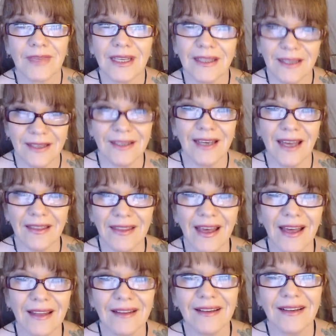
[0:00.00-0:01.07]
Did you get
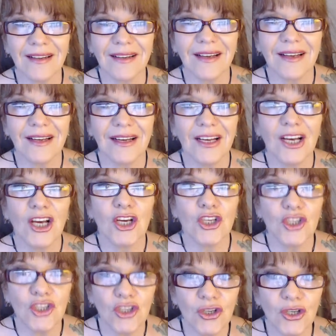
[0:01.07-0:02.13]
that?
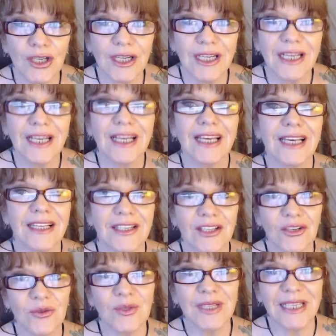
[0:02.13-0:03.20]
Should is
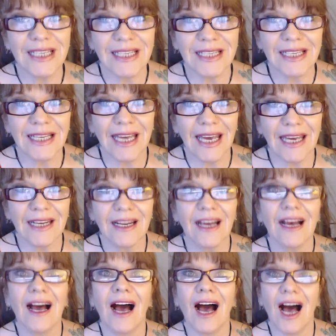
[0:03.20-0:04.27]
used to indicate
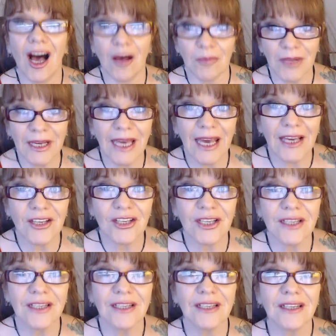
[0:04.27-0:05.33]

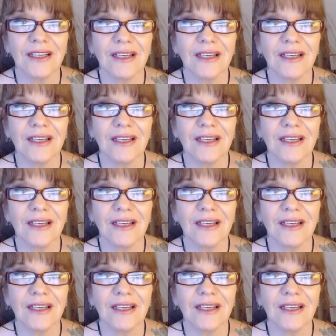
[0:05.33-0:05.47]
obligation,